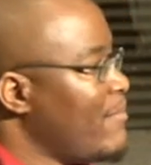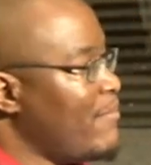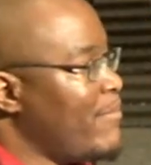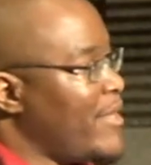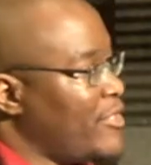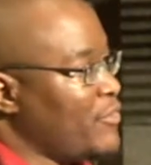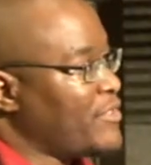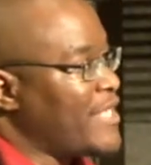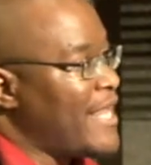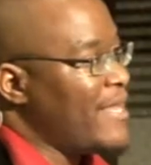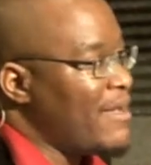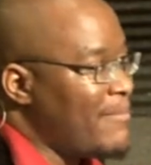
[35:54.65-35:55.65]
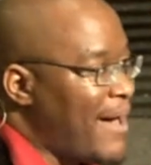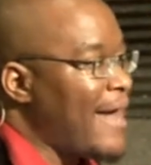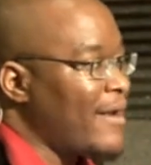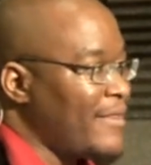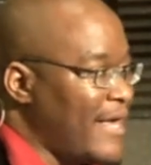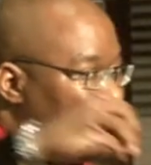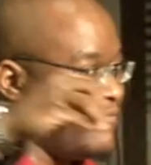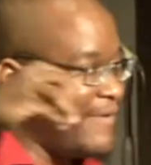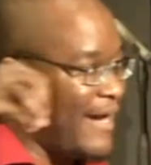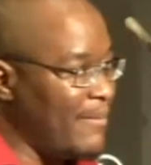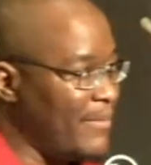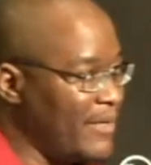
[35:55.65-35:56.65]
But you take him out of that
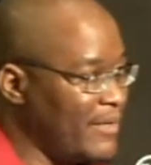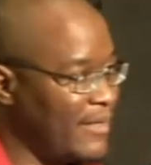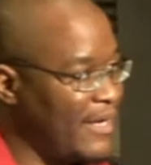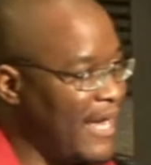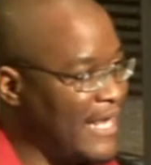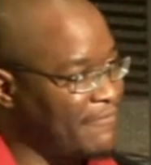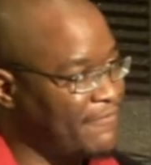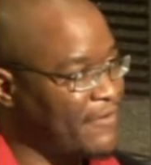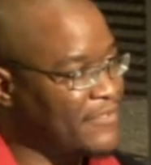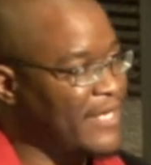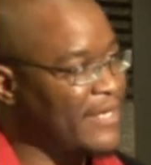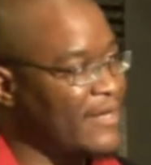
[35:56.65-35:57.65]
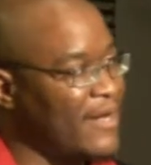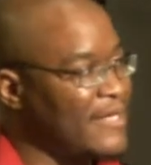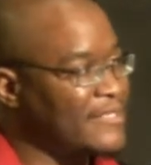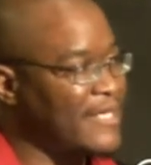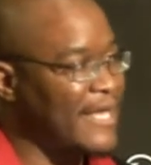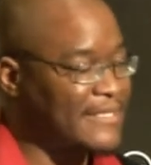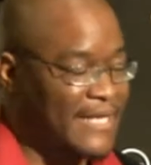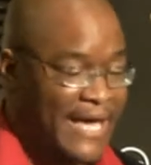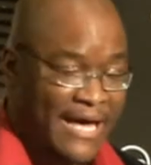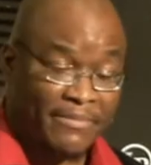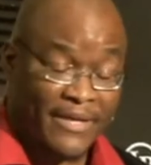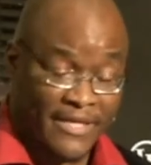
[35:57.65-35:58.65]
environment, and the first thing God says,
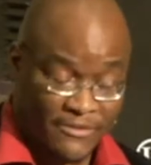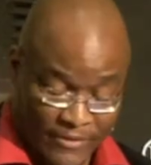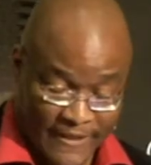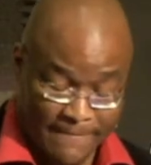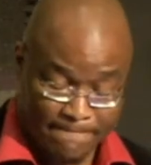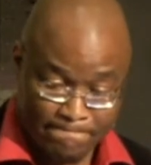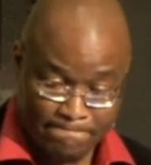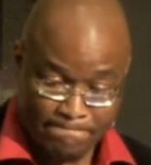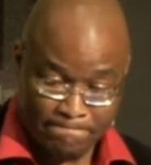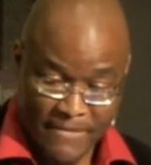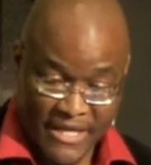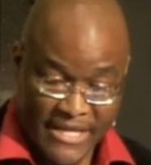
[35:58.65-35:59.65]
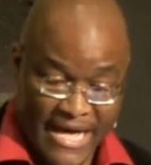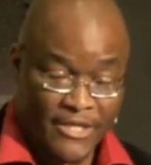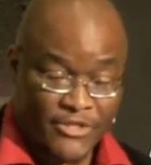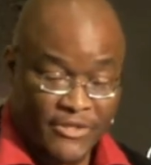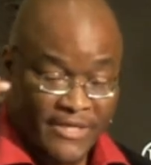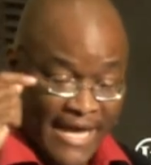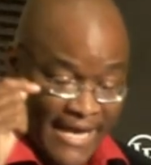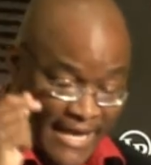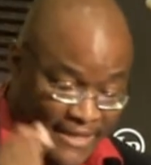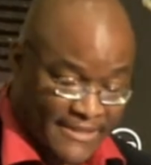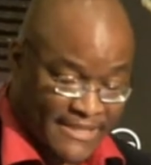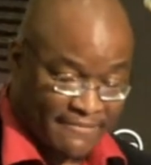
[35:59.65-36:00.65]
Adam, guess what? Now that you're not
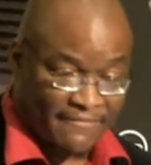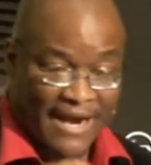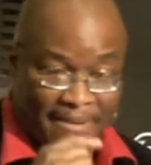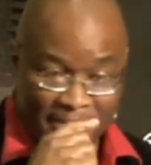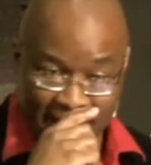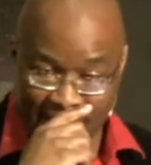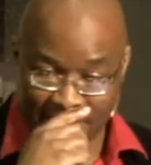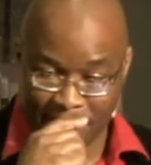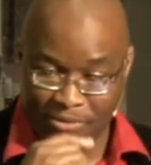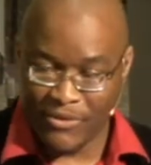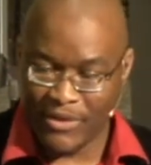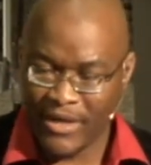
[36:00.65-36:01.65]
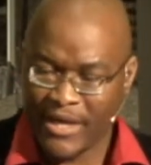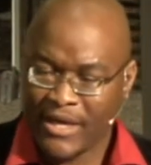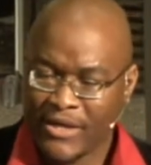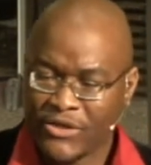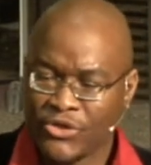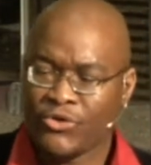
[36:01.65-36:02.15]
in this environment anymore, you're